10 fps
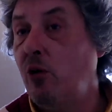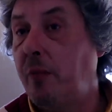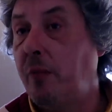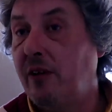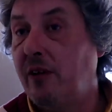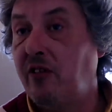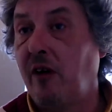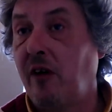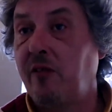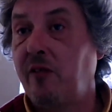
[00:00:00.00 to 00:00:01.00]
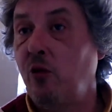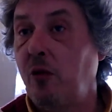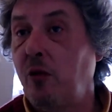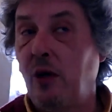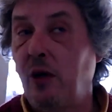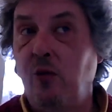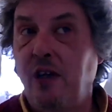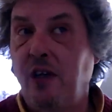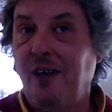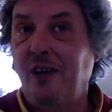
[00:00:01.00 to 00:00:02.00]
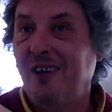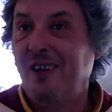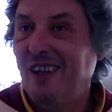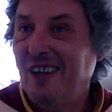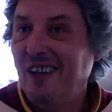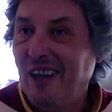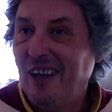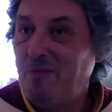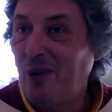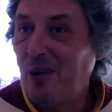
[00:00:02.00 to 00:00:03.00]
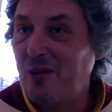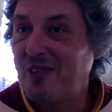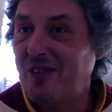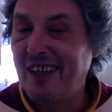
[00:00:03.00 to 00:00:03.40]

hypocrisy. Have a laugh about it, you know.